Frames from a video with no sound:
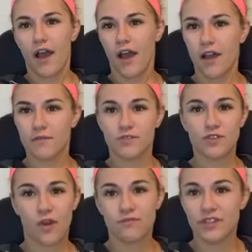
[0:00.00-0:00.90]
Um,
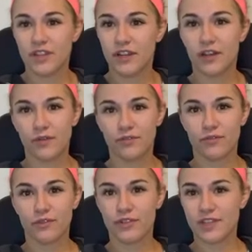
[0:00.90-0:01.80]
so I'm just going to go
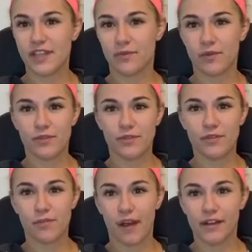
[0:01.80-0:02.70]
through it just like we were doing
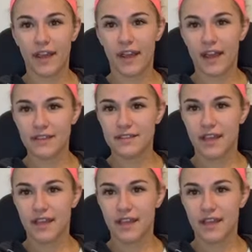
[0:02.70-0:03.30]
the podcast.